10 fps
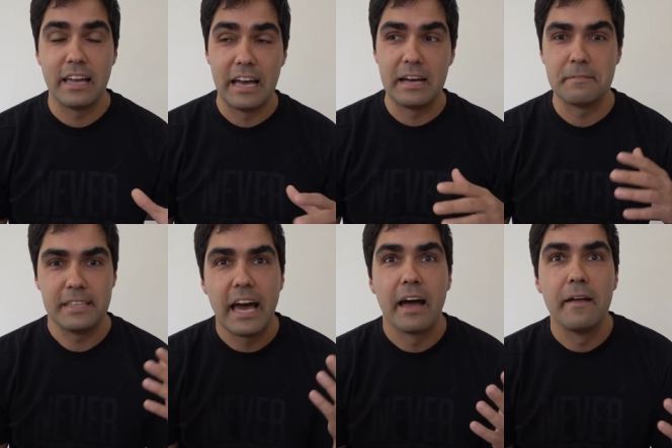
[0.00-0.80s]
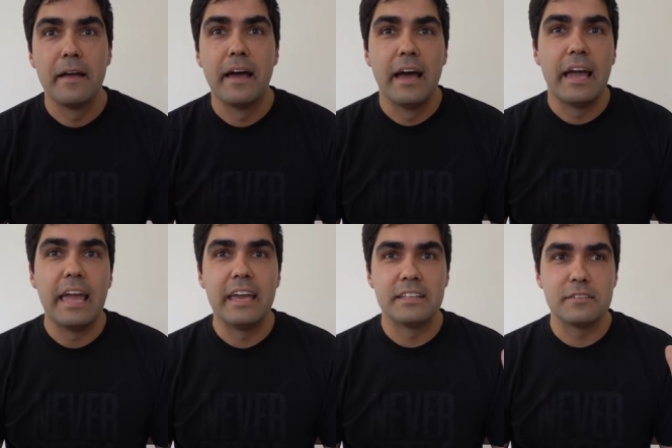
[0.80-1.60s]
Uh, yeah,
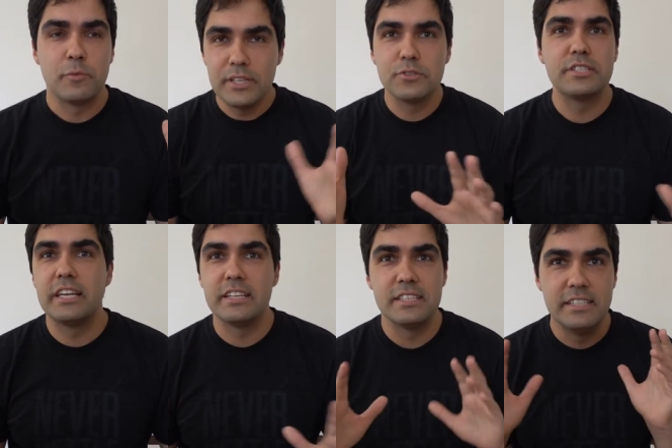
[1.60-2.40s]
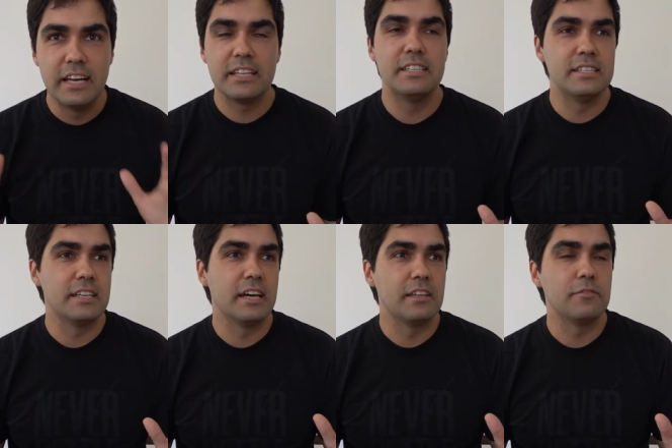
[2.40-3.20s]
and Windows 10 is not
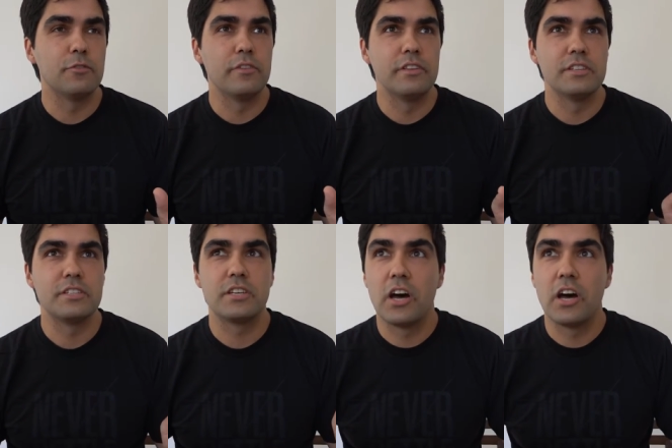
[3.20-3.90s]
designed for this